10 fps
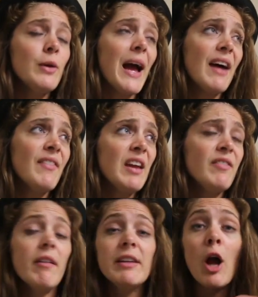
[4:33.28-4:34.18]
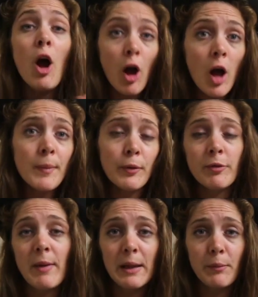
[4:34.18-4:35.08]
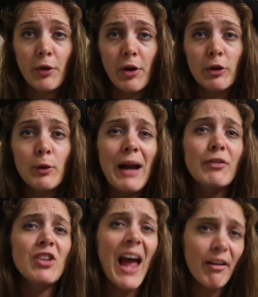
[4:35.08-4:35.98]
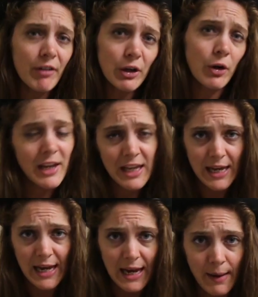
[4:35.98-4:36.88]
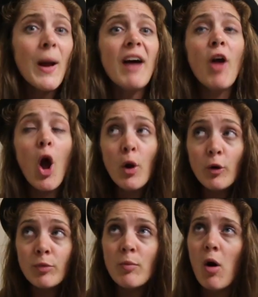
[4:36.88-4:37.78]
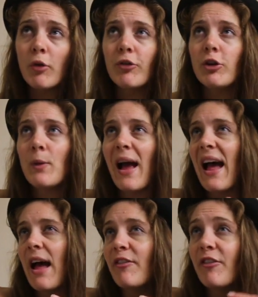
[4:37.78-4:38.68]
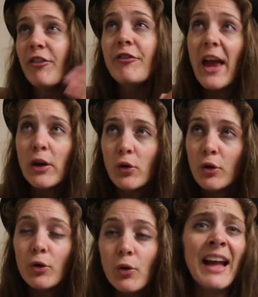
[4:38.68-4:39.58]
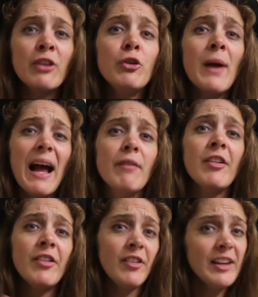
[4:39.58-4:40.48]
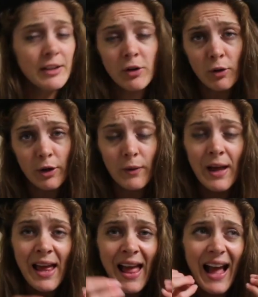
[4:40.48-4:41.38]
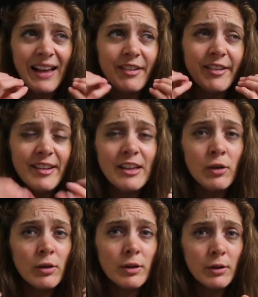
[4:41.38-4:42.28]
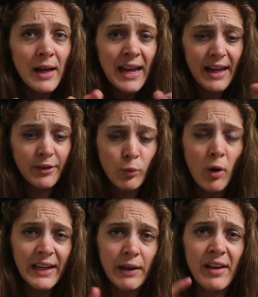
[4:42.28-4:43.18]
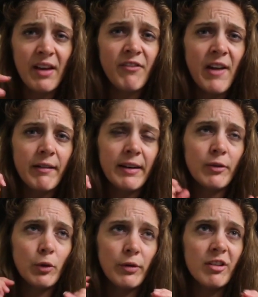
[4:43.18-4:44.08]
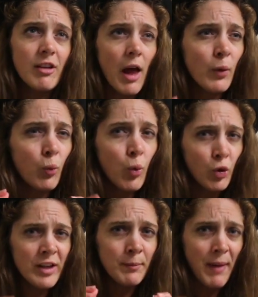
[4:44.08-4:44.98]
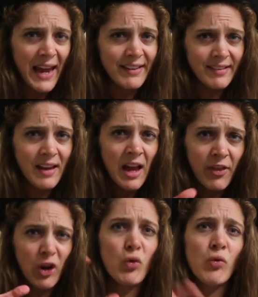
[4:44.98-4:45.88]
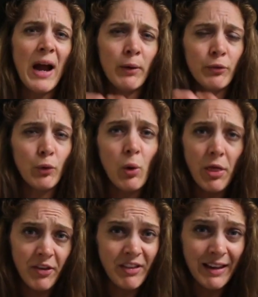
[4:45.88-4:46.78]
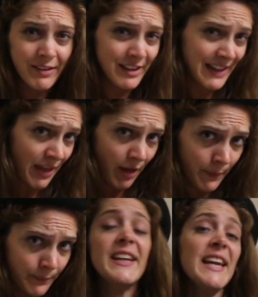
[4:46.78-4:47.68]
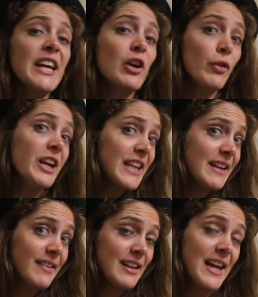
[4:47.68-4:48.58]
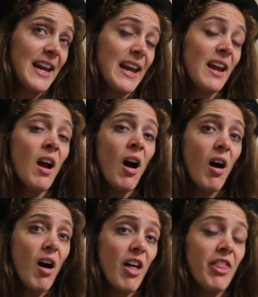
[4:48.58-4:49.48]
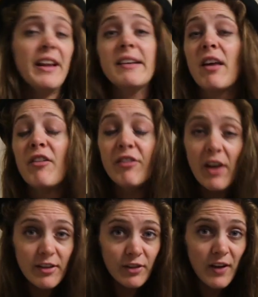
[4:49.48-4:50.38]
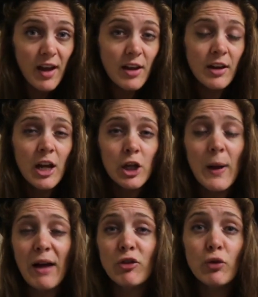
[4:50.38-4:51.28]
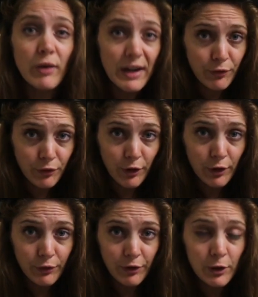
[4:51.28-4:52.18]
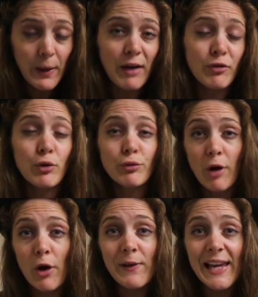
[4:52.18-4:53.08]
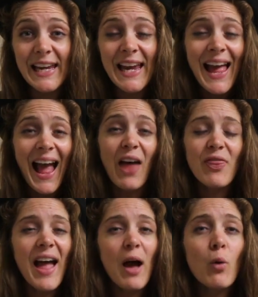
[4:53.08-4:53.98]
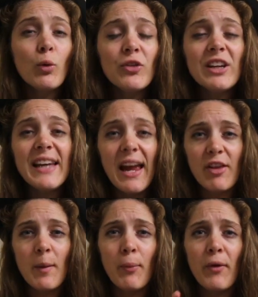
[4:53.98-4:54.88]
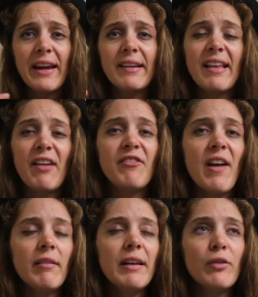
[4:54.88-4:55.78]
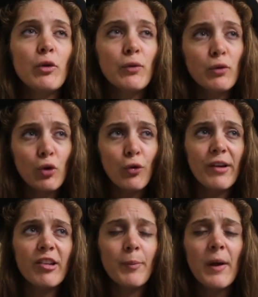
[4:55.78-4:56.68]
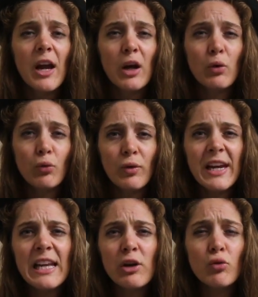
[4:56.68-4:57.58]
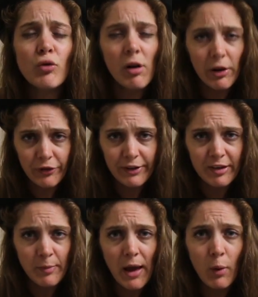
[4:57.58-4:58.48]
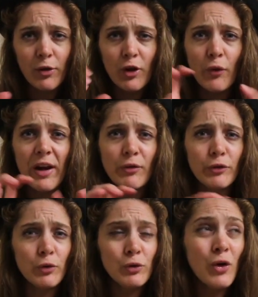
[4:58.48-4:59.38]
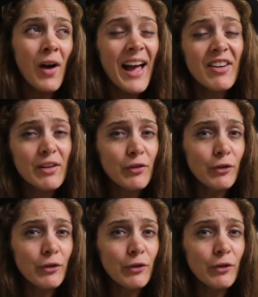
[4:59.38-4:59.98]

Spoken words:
you have a very herbal smelling product. You have tarragon in here, you have oak moss, you have fennel, and you have cedar oil. And cedar oil is what gives it a very sort of slight woody base that grounds all of the scents together. The key ingredients in here are things like vetiver, you have grapefruit, you have neroli, and that all together brings that very sort of crisp, green grassy smell with the grapefruit, not adding a